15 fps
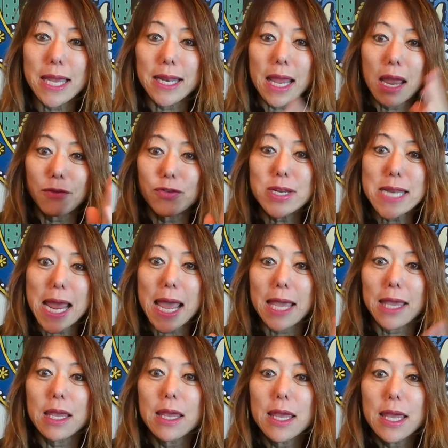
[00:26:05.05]
And every
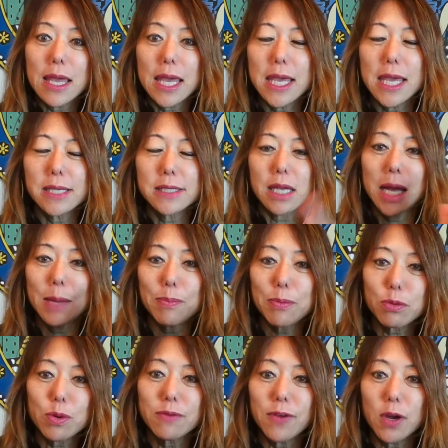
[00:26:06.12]
day he is up
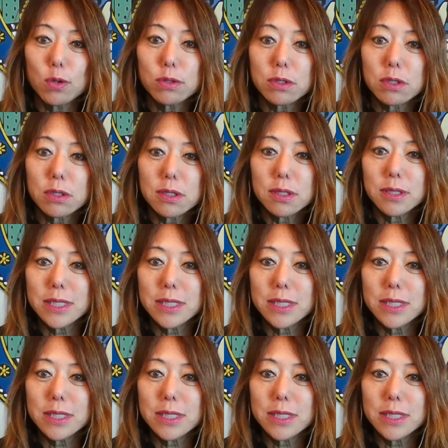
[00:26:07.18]
3 votes,